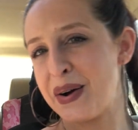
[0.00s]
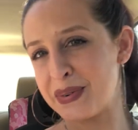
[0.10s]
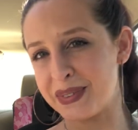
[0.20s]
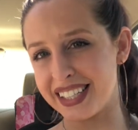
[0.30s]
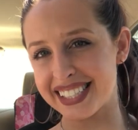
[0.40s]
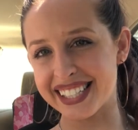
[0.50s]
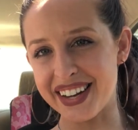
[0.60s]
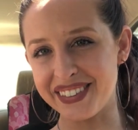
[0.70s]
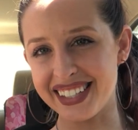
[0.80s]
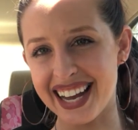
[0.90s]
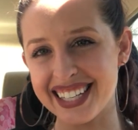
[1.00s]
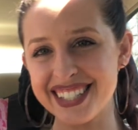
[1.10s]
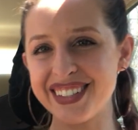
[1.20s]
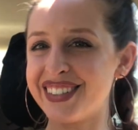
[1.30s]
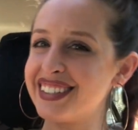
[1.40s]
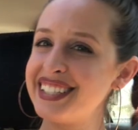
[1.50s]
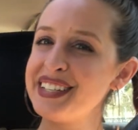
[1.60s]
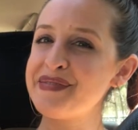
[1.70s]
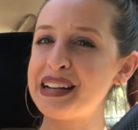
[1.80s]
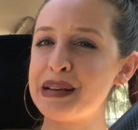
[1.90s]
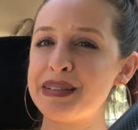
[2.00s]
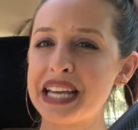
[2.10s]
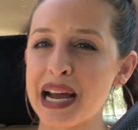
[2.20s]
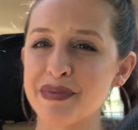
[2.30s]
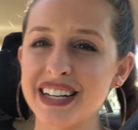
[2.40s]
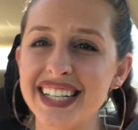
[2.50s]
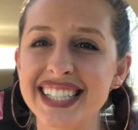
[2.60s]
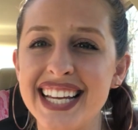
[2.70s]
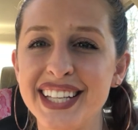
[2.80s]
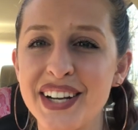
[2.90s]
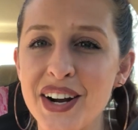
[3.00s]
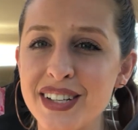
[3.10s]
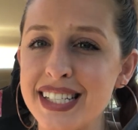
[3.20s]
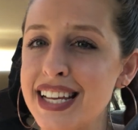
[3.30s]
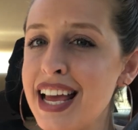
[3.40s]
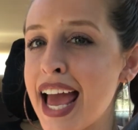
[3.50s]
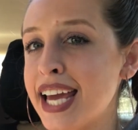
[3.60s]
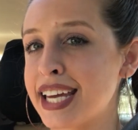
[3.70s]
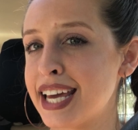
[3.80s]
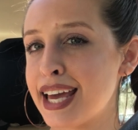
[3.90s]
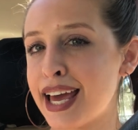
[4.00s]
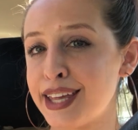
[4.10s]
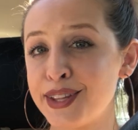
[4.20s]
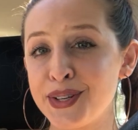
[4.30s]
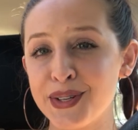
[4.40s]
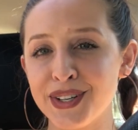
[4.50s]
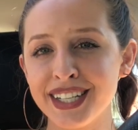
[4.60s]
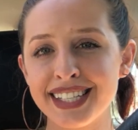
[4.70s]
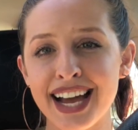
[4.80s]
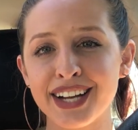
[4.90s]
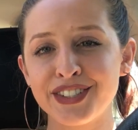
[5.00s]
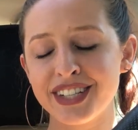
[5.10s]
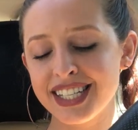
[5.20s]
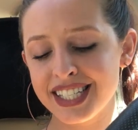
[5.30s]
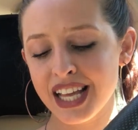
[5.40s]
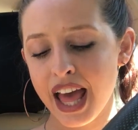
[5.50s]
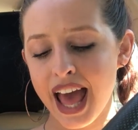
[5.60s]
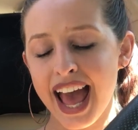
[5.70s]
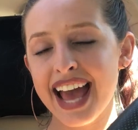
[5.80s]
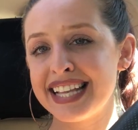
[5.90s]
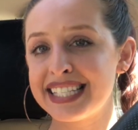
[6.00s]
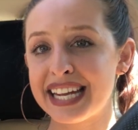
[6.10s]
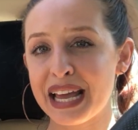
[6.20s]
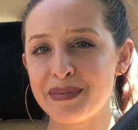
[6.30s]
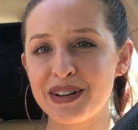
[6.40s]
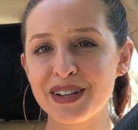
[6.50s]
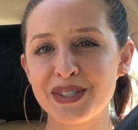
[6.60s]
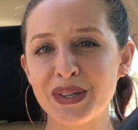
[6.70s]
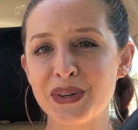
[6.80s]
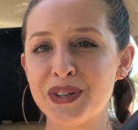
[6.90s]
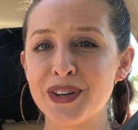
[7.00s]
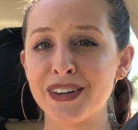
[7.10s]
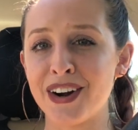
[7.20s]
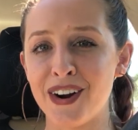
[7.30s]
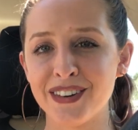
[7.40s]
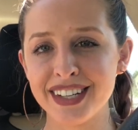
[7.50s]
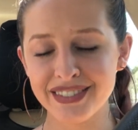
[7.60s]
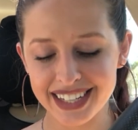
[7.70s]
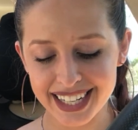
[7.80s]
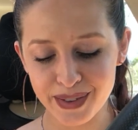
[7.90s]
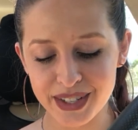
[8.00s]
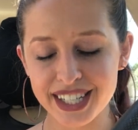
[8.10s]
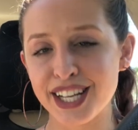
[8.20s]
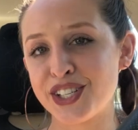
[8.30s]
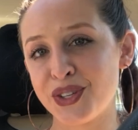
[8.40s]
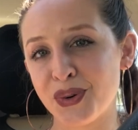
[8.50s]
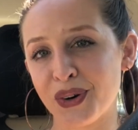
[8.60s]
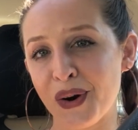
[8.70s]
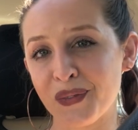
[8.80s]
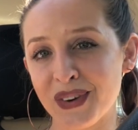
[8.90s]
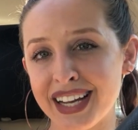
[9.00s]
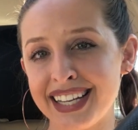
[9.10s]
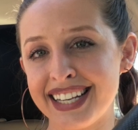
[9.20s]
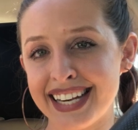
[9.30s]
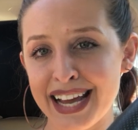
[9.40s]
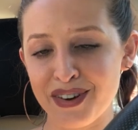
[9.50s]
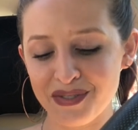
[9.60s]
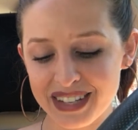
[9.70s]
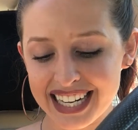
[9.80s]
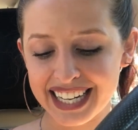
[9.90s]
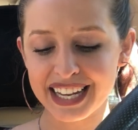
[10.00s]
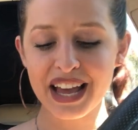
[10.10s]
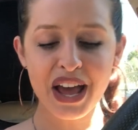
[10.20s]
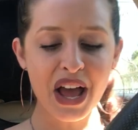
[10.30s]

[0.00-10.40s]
What's going on, Taurus? My name is Gabrielle De La Garza, aka the New York Doctress, and today I'm here to do your RN reading, which is your right now reading.